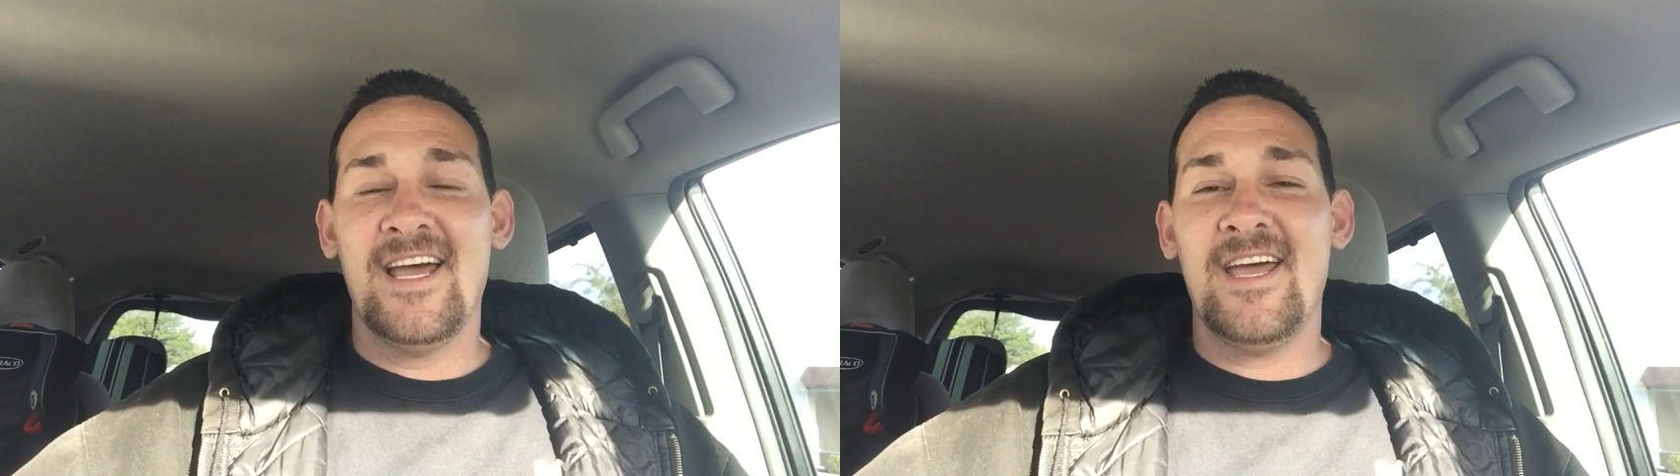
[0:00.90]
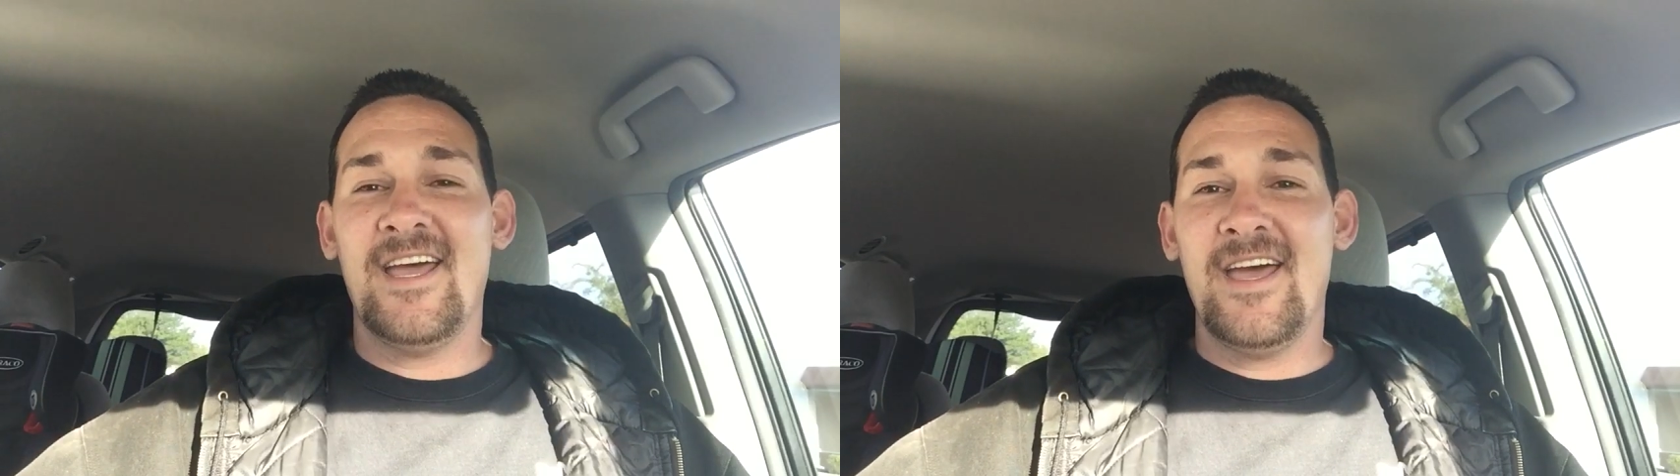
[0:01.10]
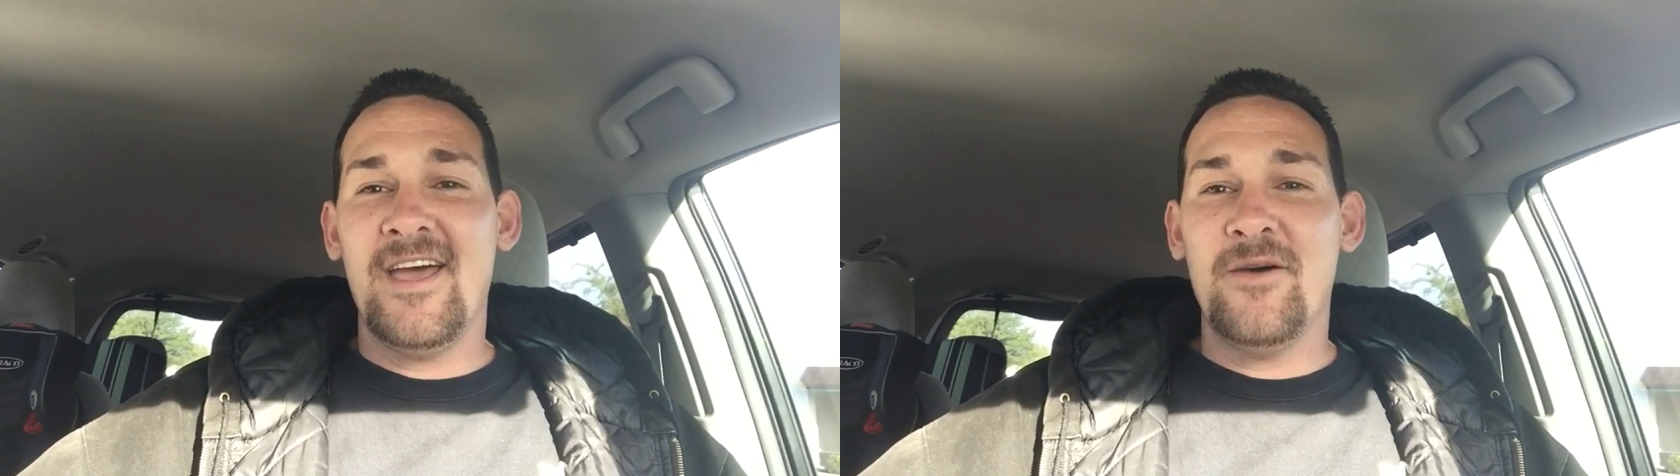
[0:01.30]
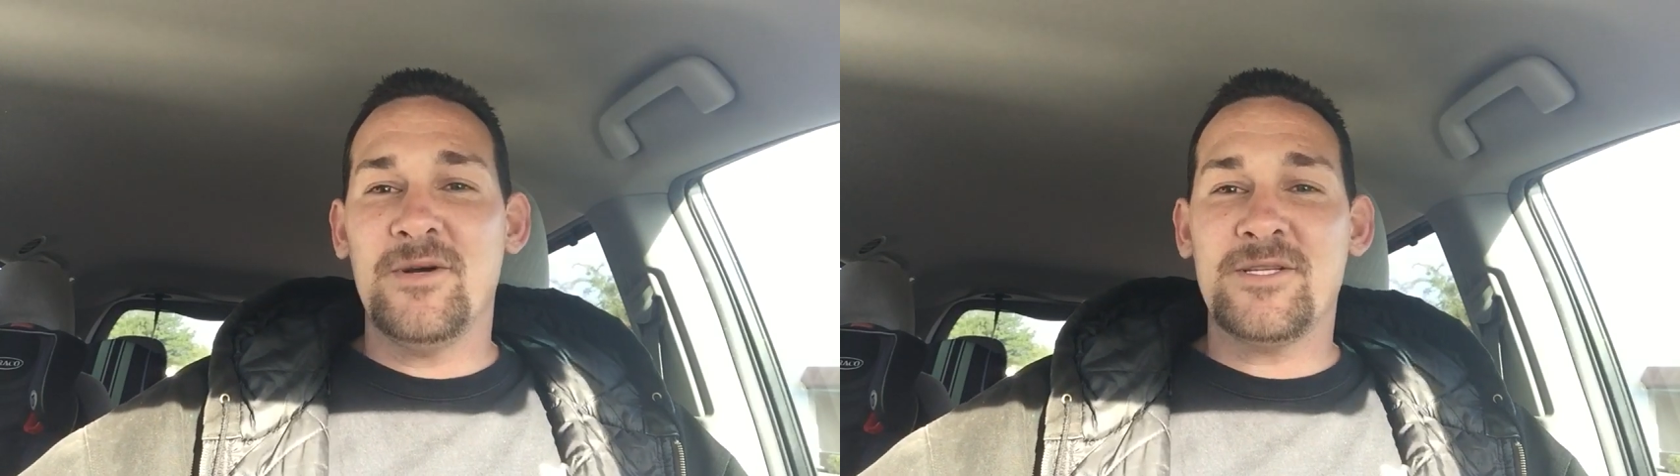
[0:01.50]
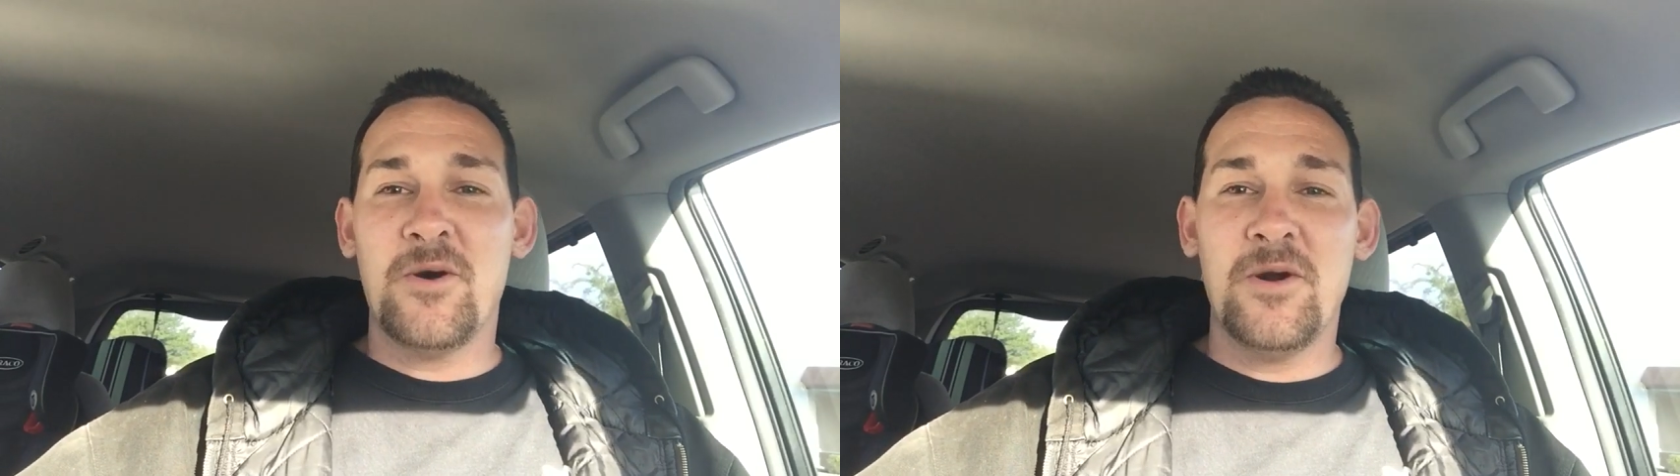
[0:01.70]
Hey, hey, hey,
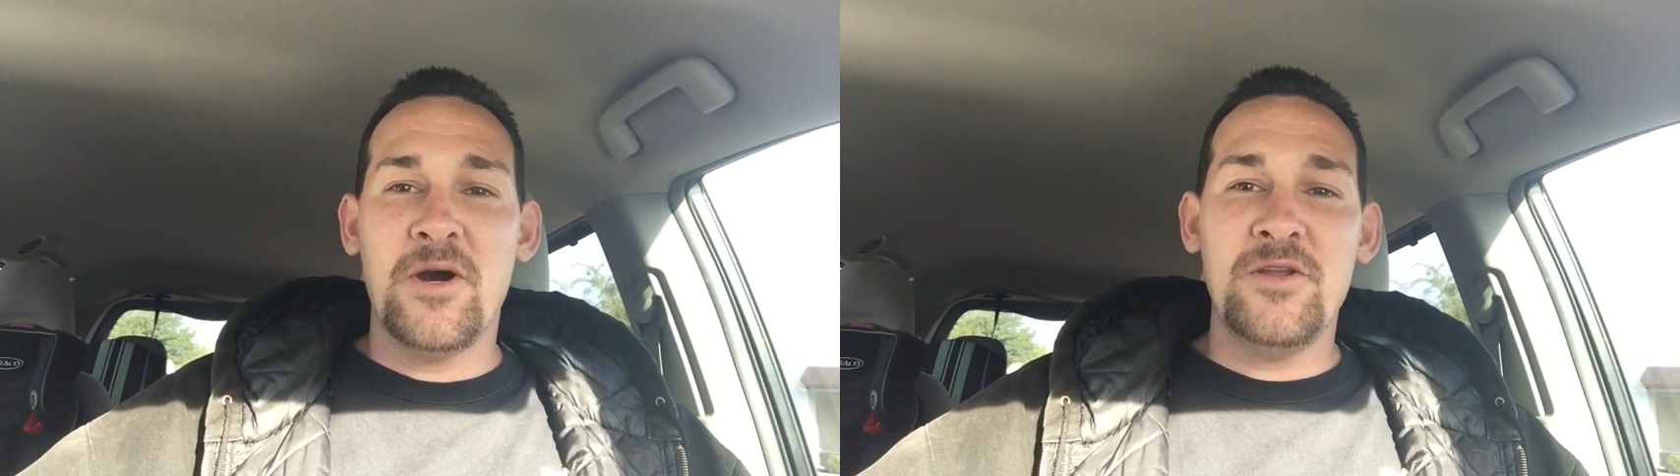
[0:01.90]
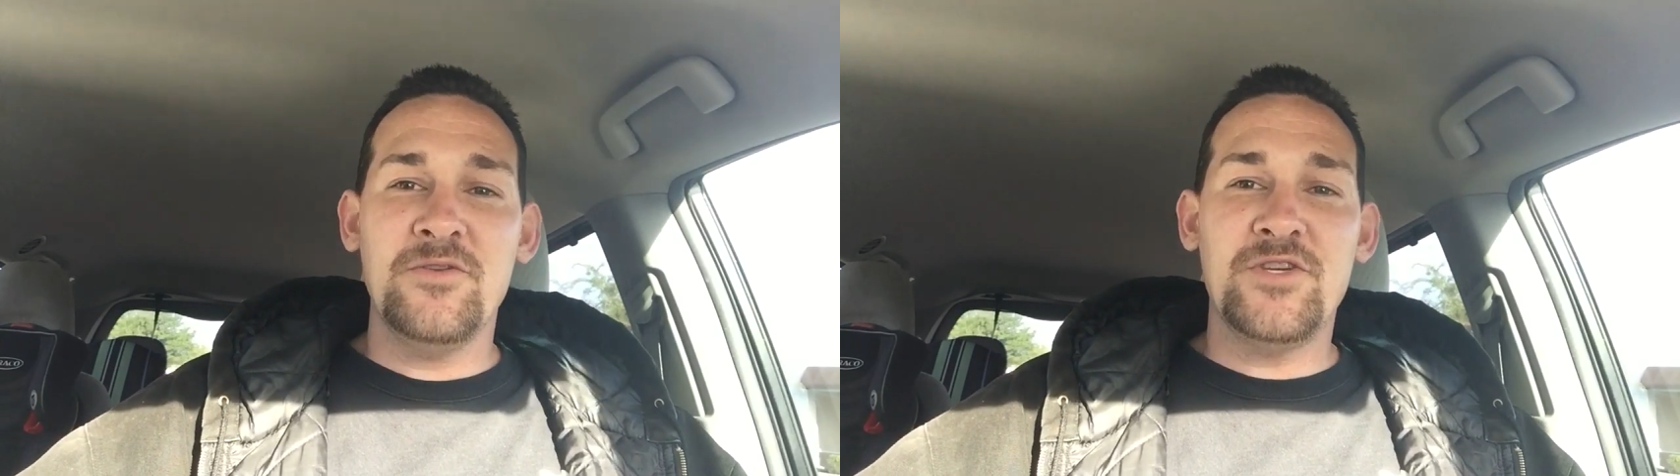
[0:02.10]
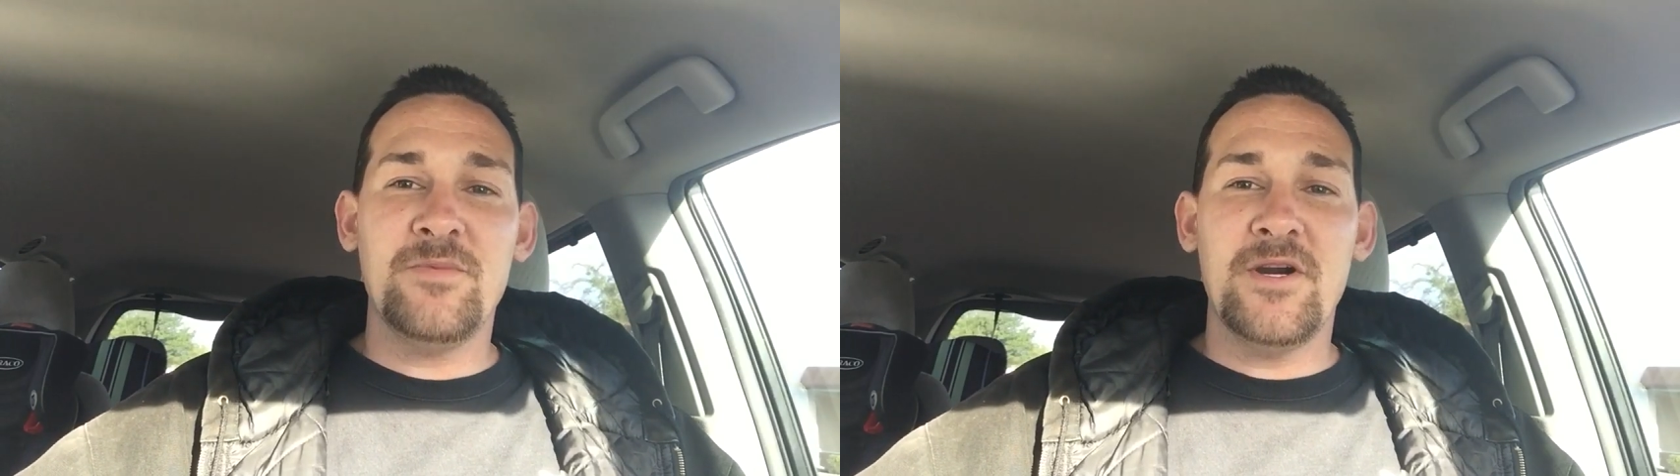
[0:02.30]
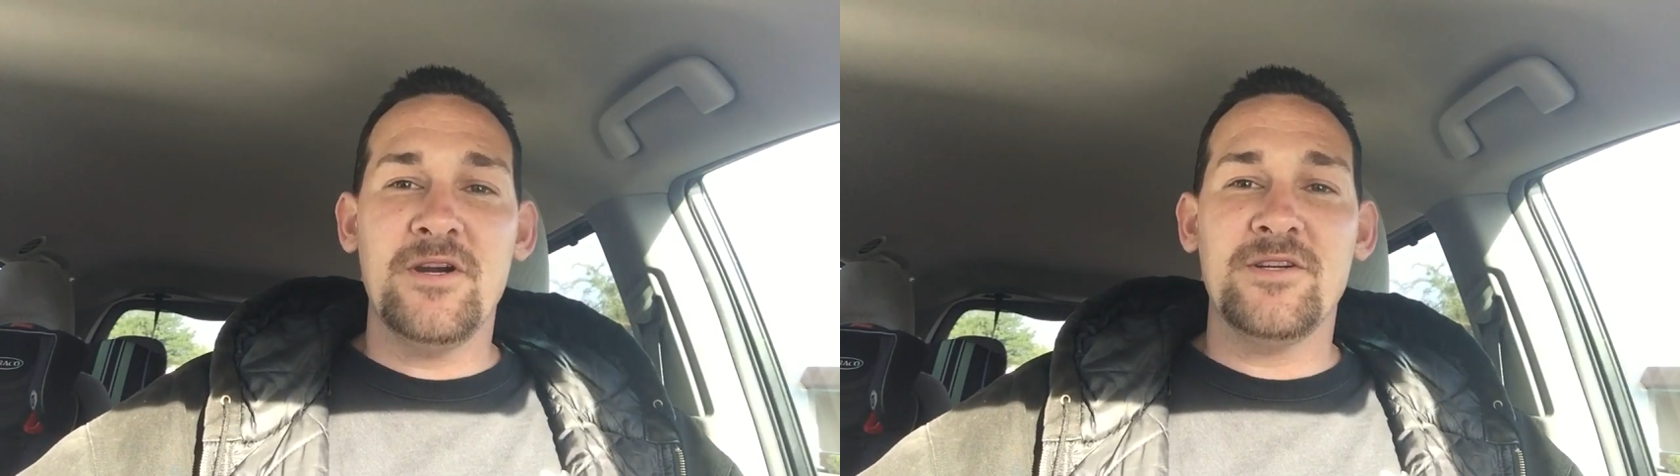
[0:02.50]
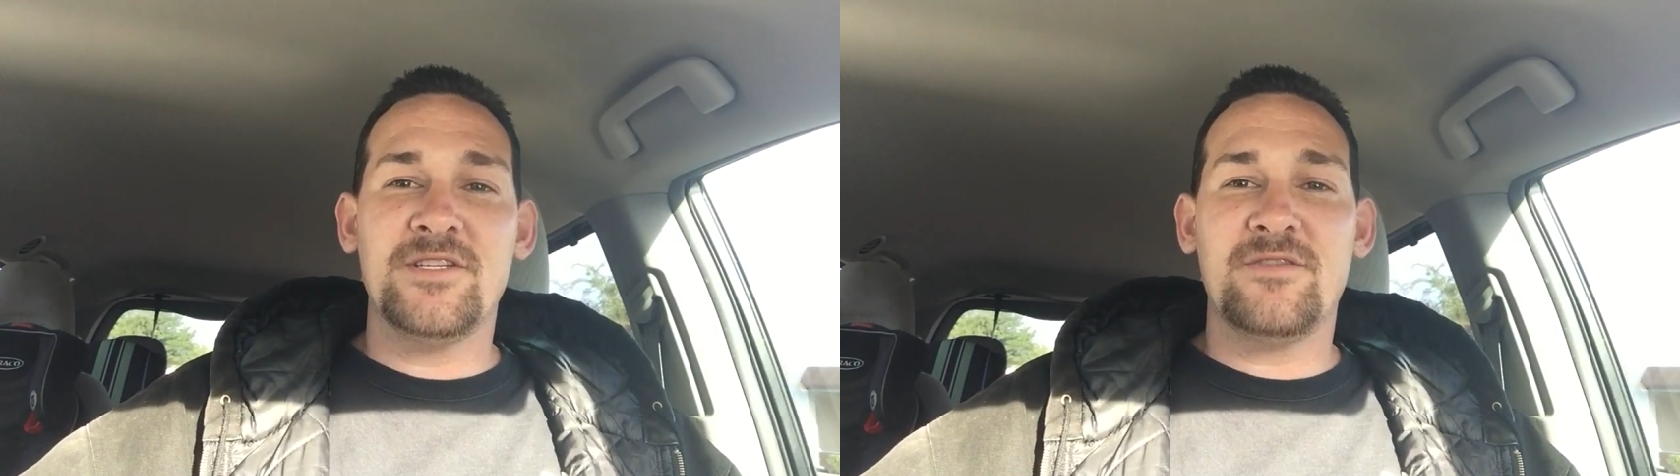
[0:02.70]
what's going on,
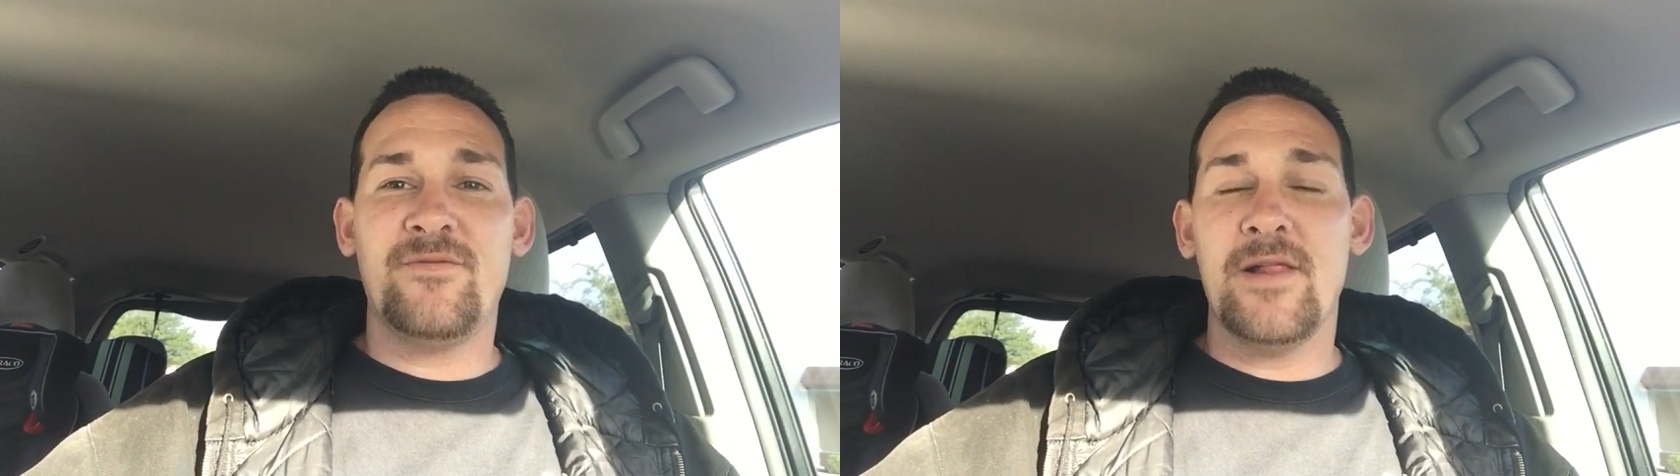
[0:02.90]
YouTubers,